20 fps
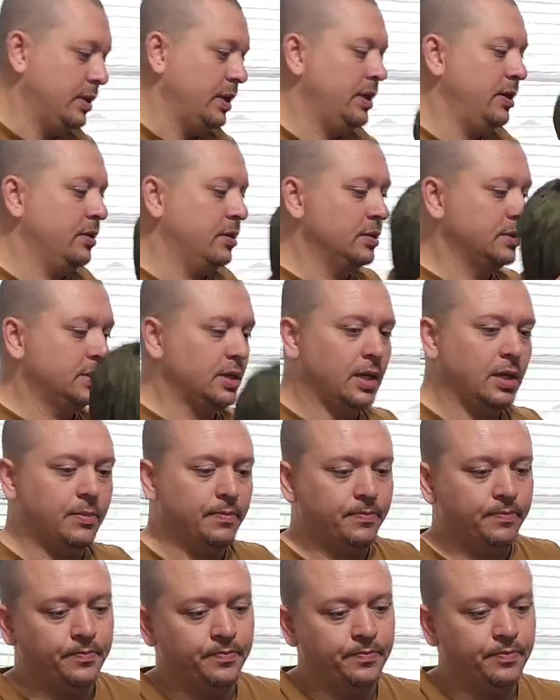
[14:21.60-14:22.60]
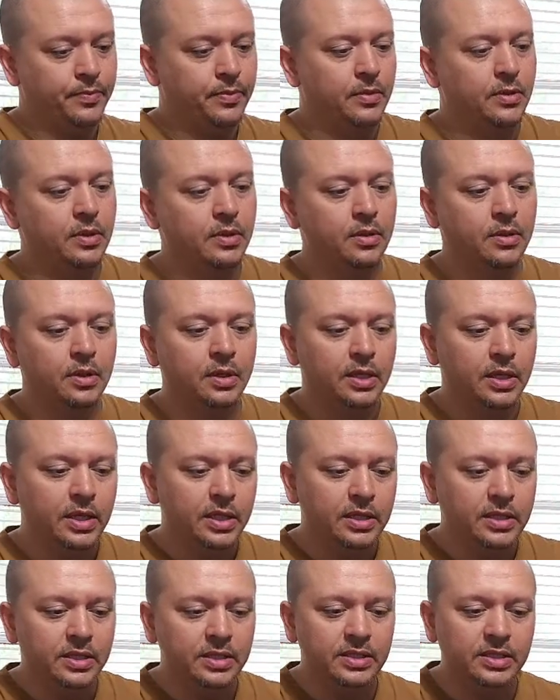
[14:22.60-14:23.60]
here on top,
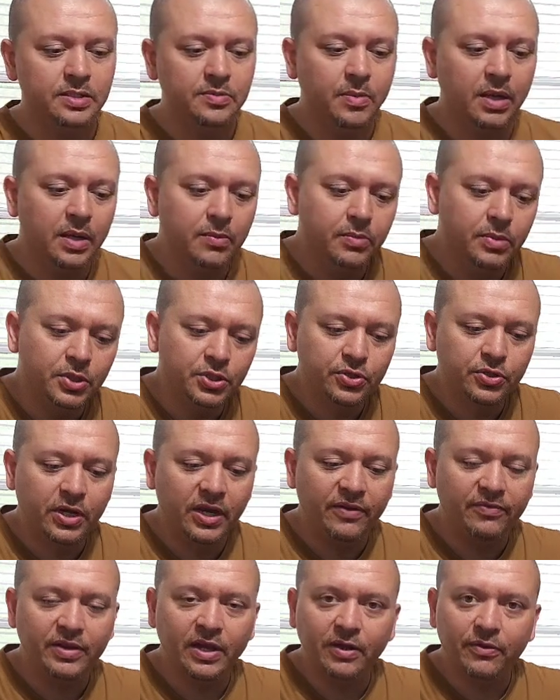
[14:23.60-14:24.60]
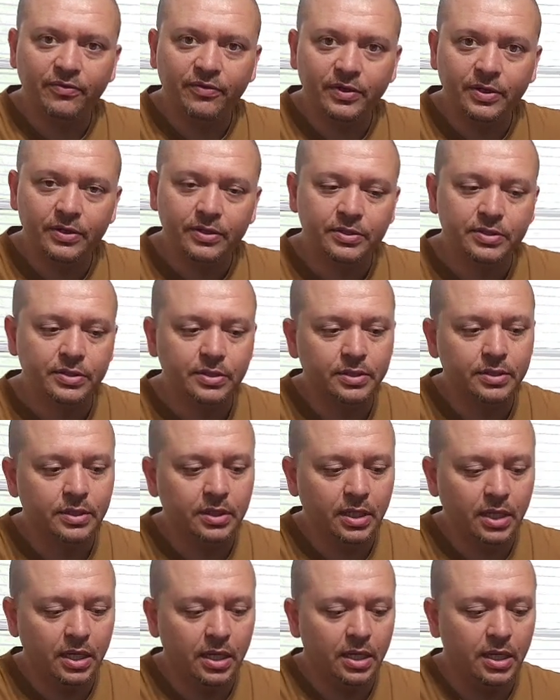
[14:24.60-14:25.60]
this is my Bushcraft Outfitters
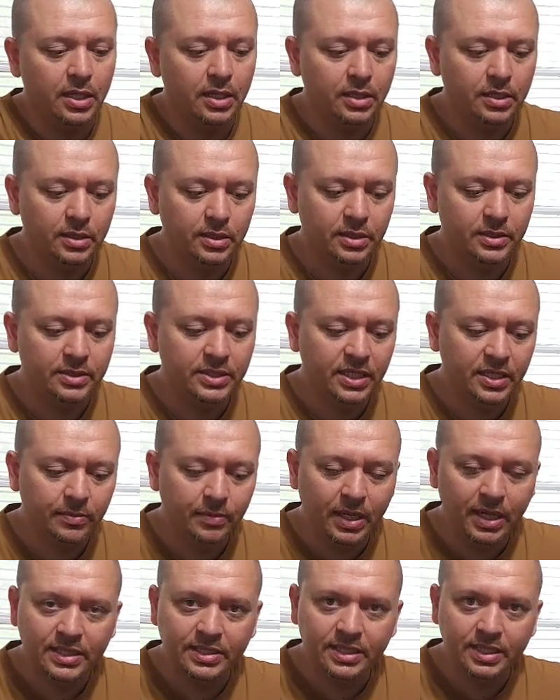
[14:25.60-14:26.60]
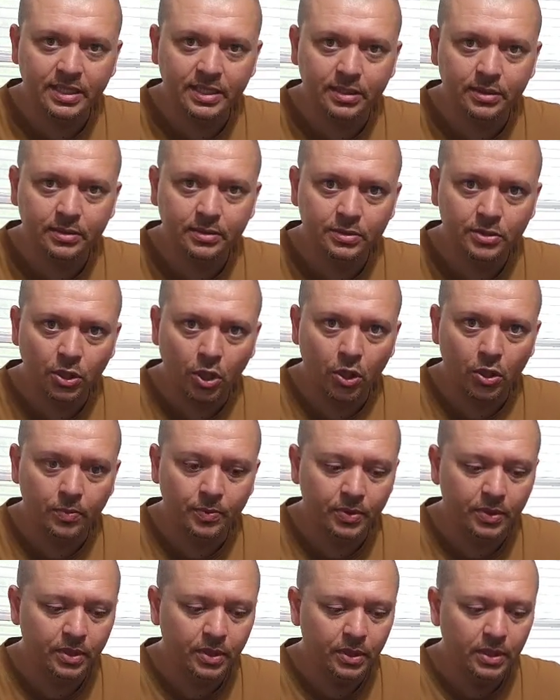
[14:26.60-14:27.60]
10x10
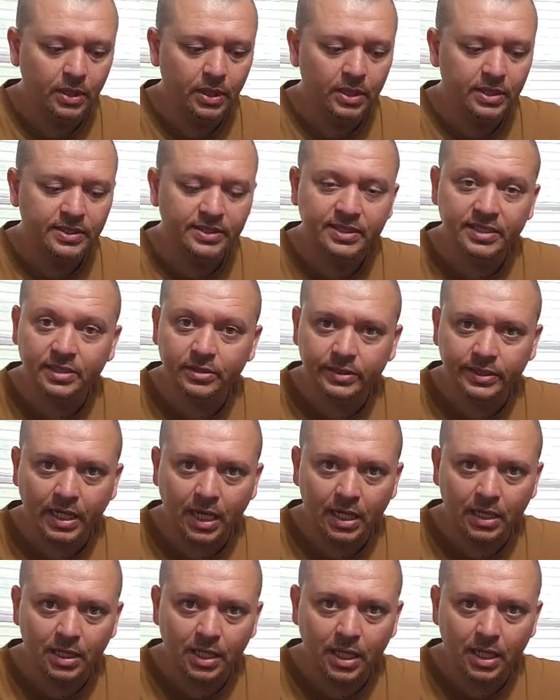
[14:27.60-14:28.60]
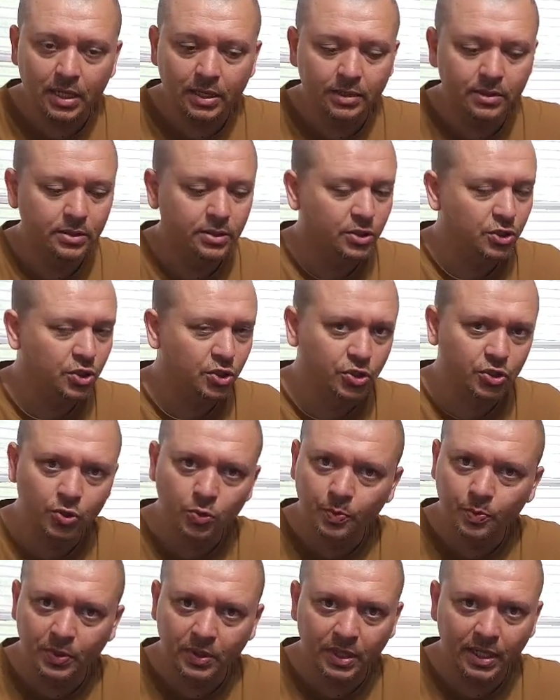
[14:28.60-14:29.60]
tarp, sil nylon,
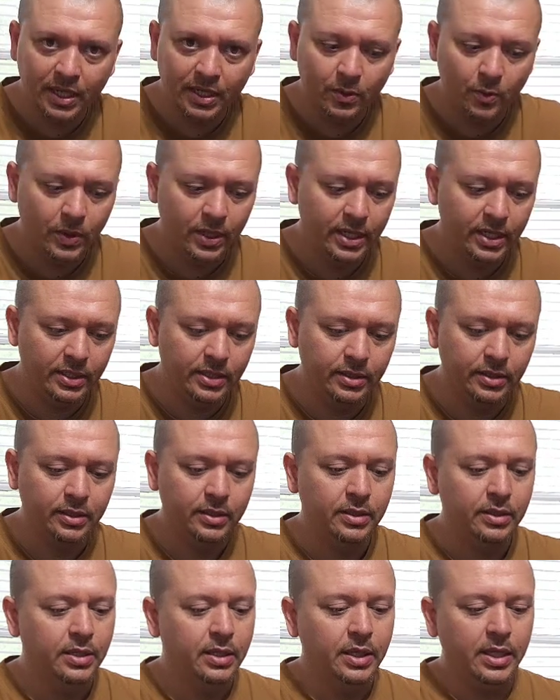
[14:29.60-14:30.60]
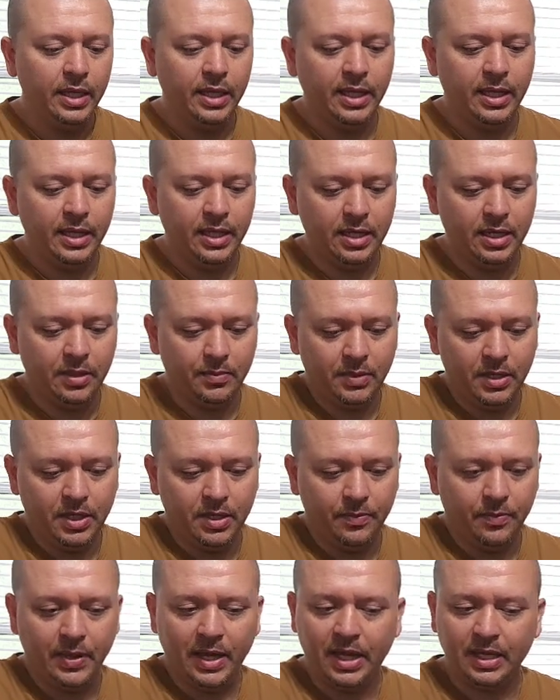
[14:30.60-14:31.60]
super lightweight, and
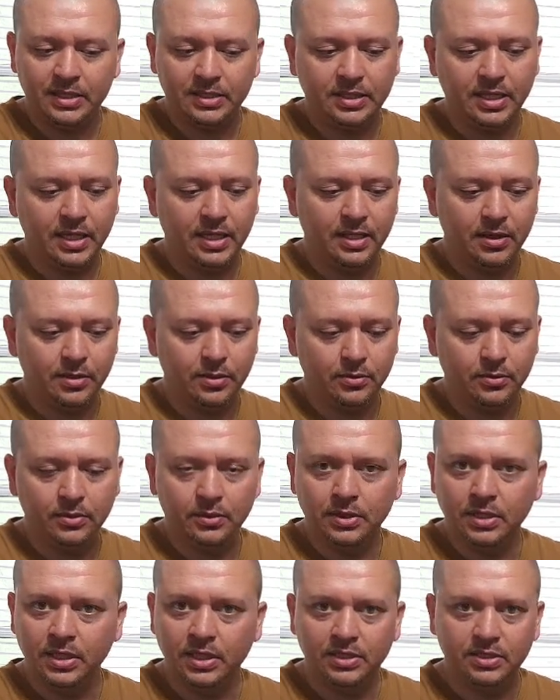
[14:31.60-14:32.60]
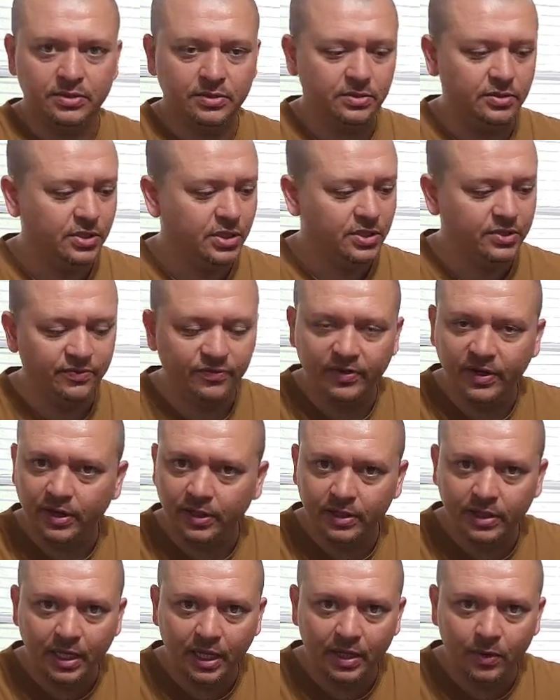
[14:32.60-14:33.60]
it packs down. It's just
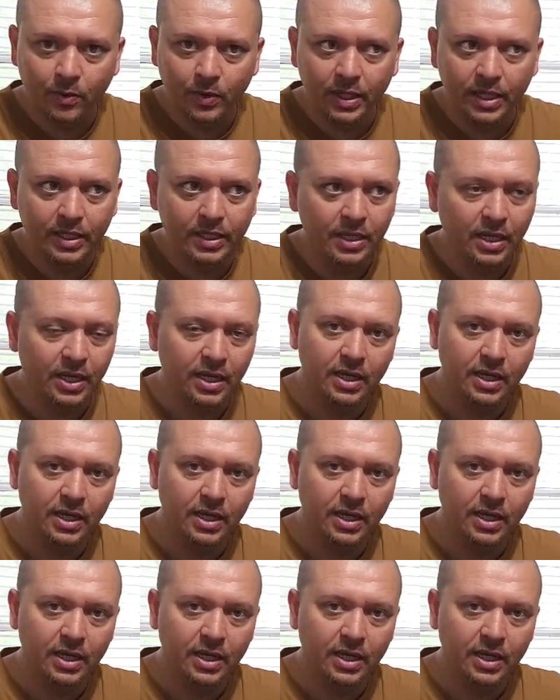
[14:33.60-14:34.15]
very lightweight.